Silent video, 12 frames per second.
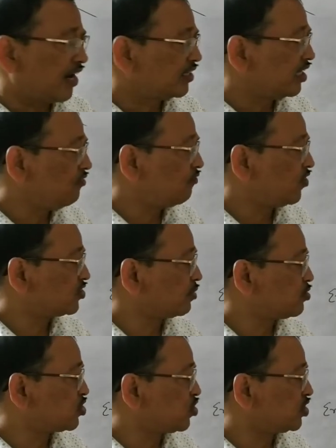the influence of
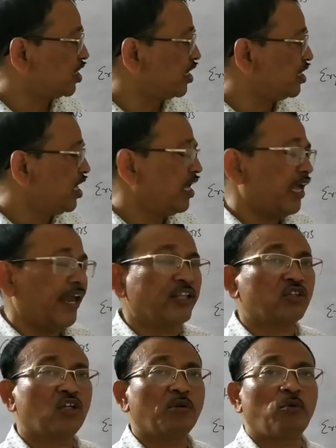estrogen,
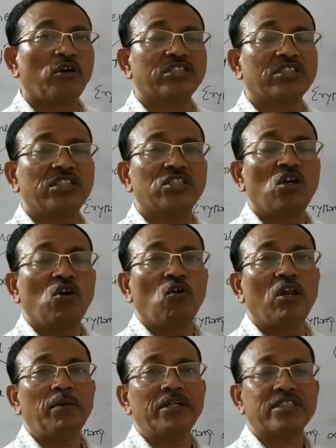erythropoiesis
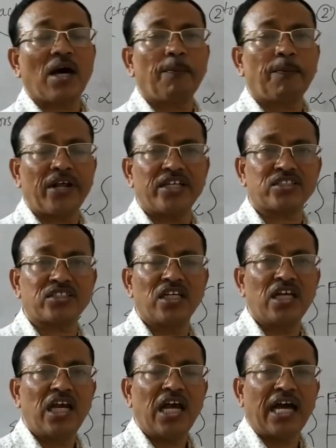will be suppressed,
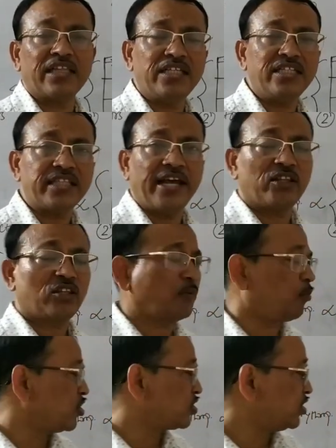and this
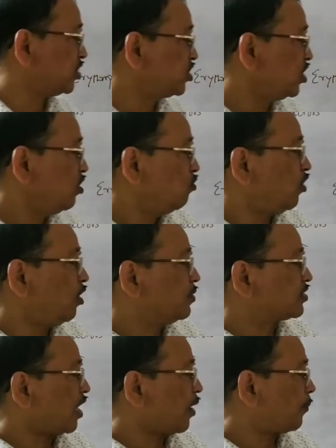erythropoiesis will be
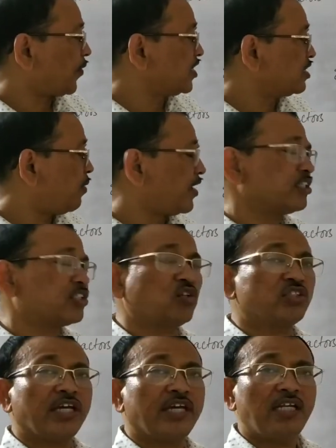suppressed by
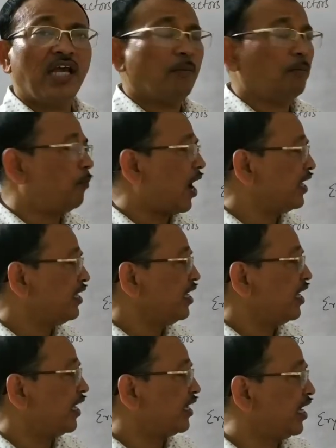estrogen by
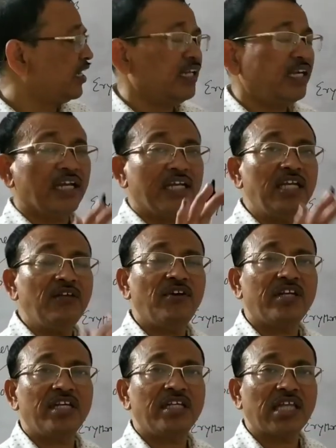again
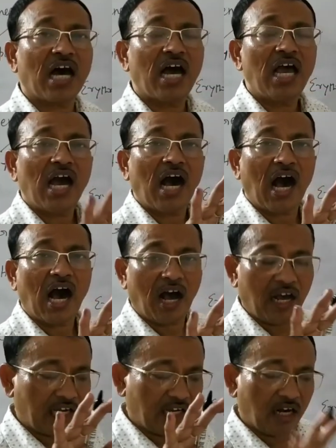inhibiting the
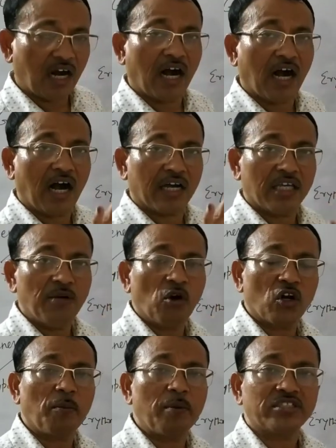
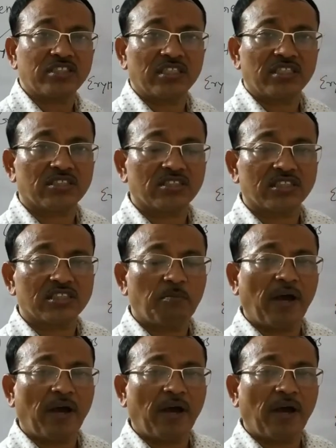hemoglobin synthesis.